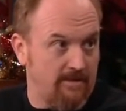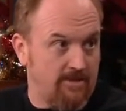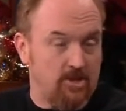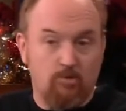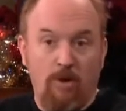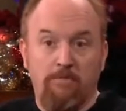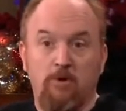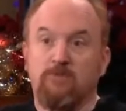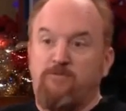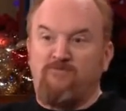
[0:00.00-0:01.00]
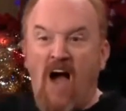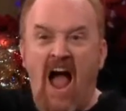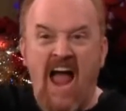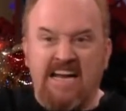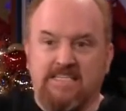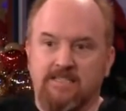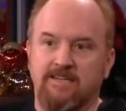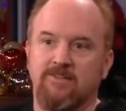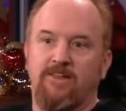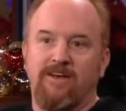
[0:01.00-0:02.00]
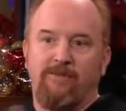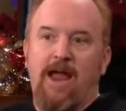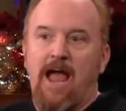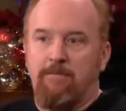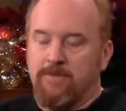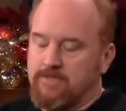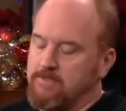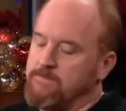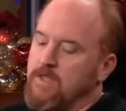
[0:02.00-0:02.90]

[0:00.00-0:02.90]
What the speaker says: It's just one of them goes, fine! That's all that ever happens.